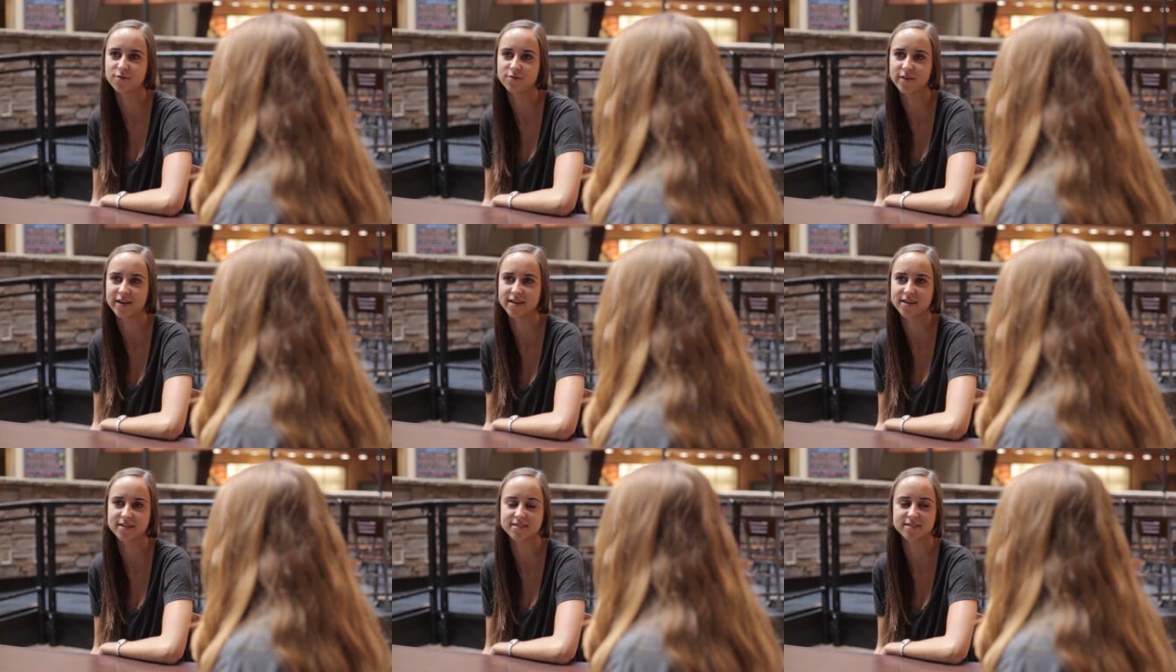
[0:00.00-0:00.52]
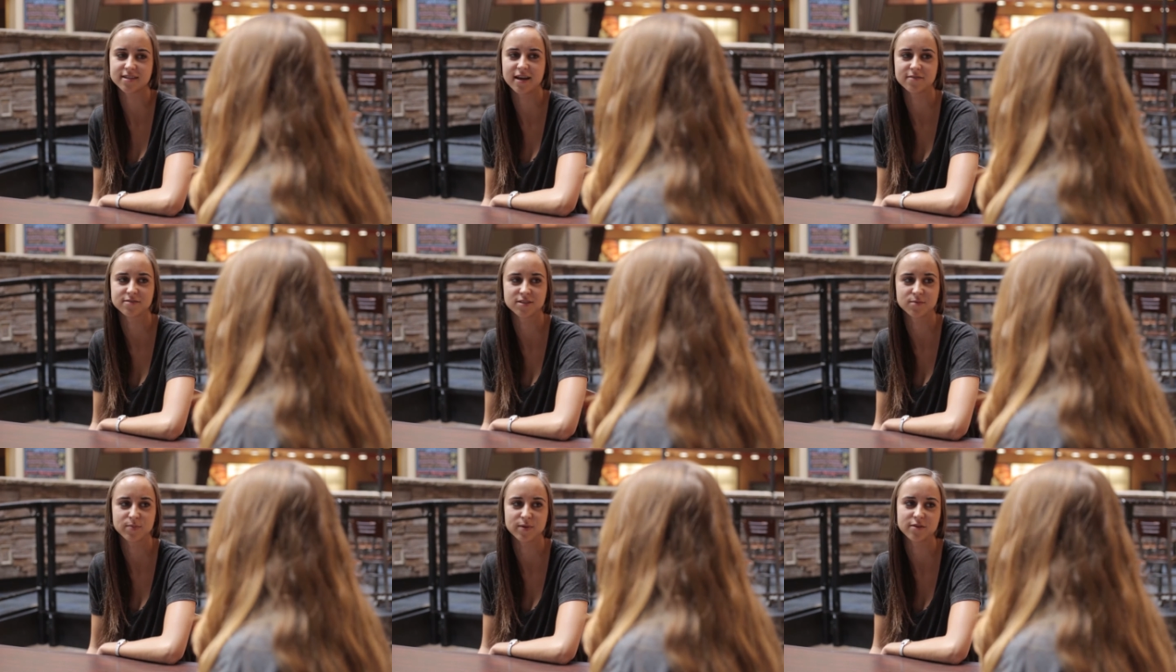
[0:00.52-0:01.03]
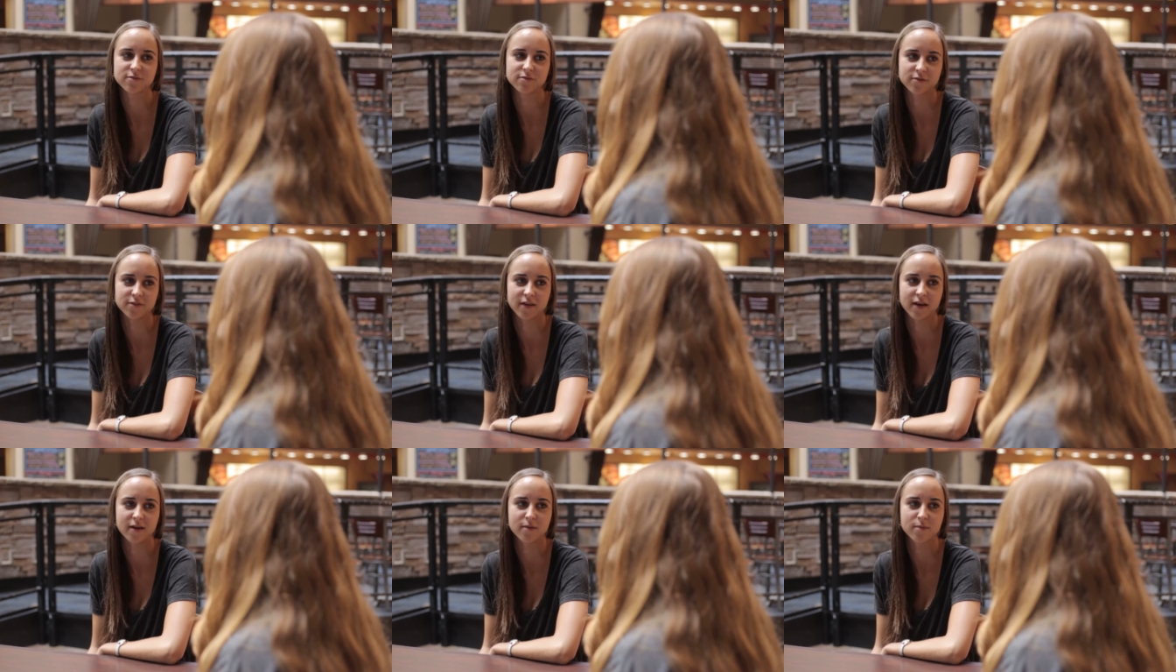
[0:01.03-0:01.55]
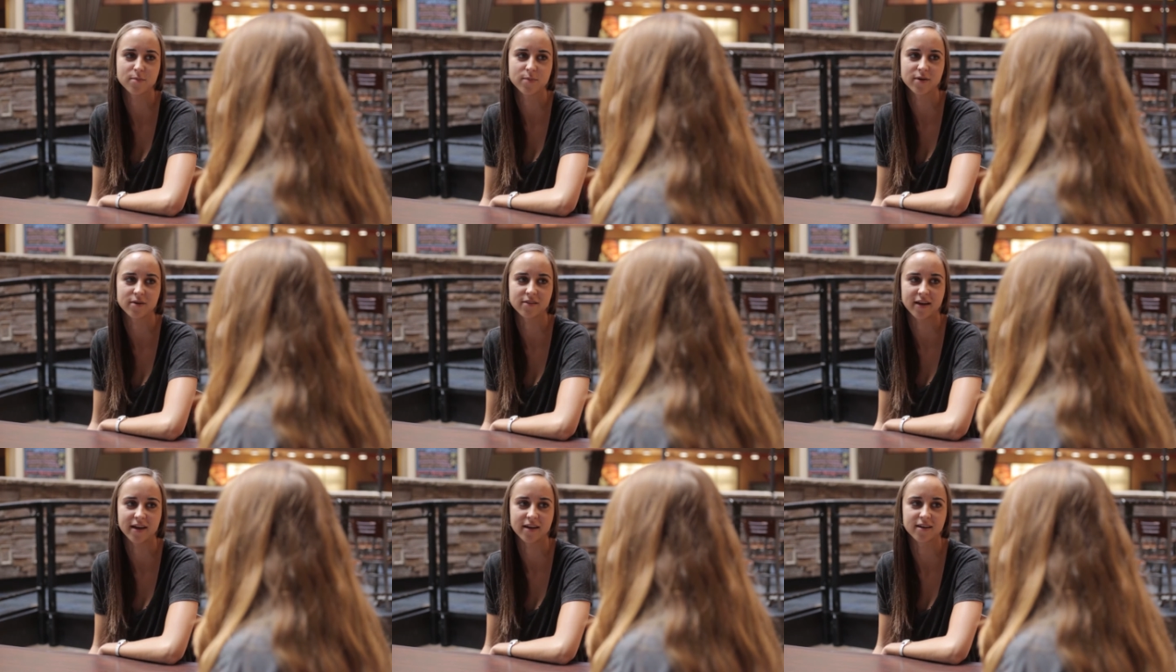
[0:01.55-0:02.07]
Like it doesn't have to be for them, but
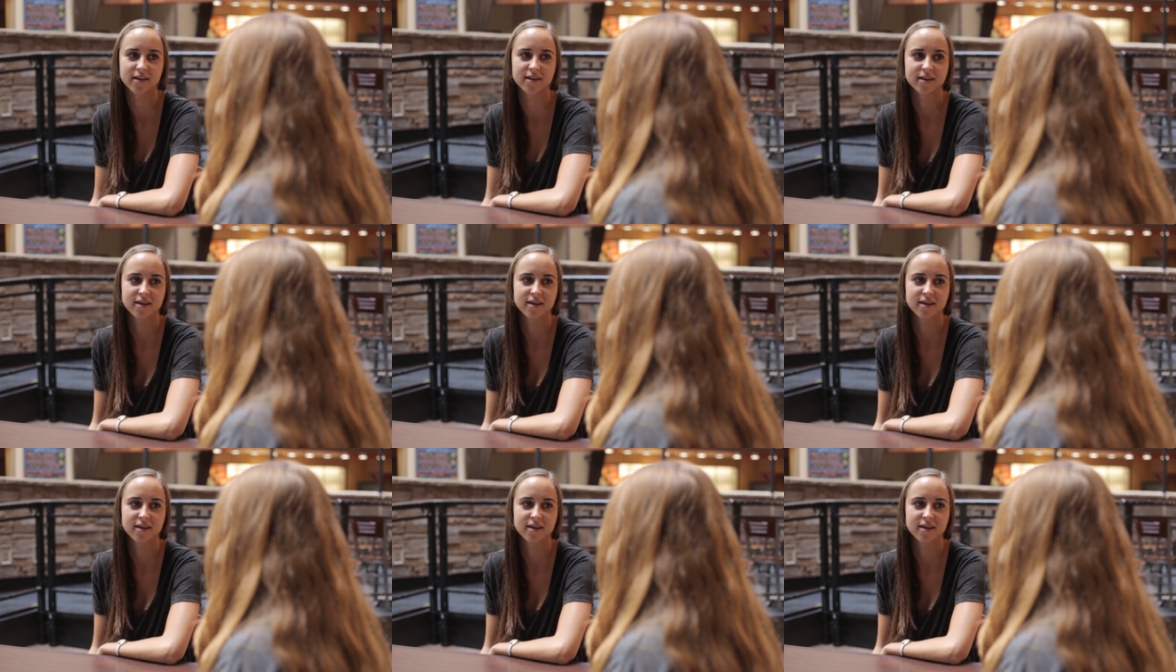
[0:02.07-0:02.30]
like